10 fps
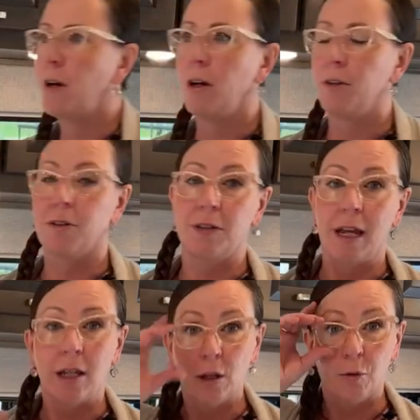of all,
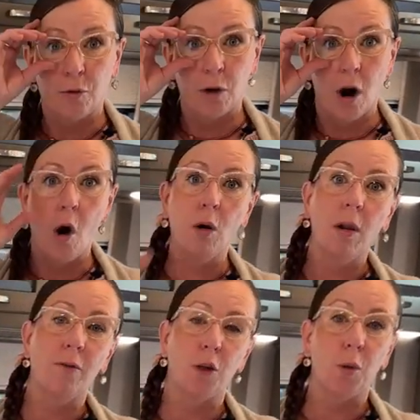thank you for
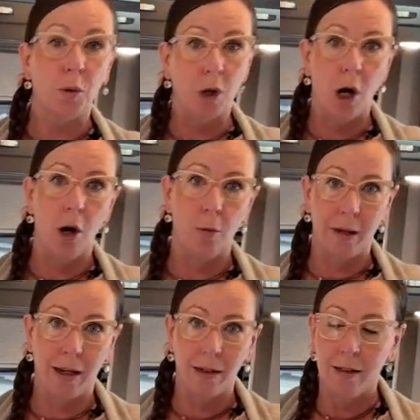all of you who call
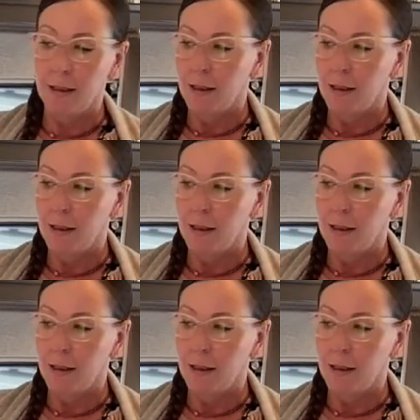me.